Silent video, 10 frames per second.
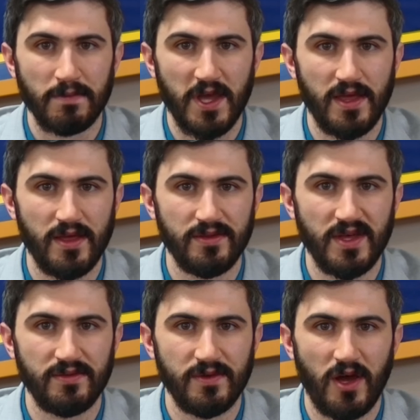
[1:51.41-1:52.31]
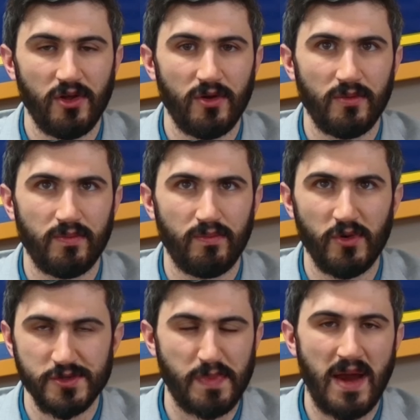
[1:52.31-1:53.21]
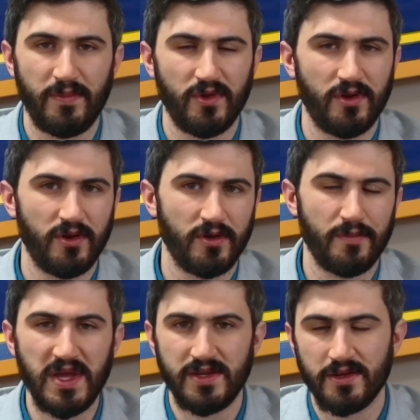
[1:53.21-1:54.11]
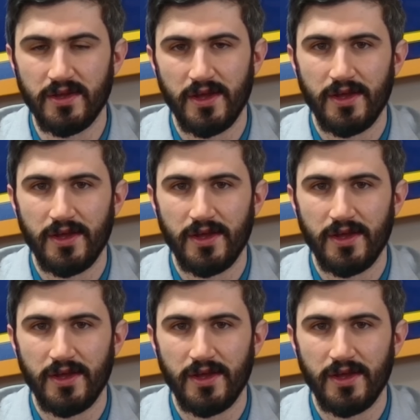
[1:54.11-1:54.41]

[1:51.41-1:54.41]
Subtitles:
And then the other most popular opinion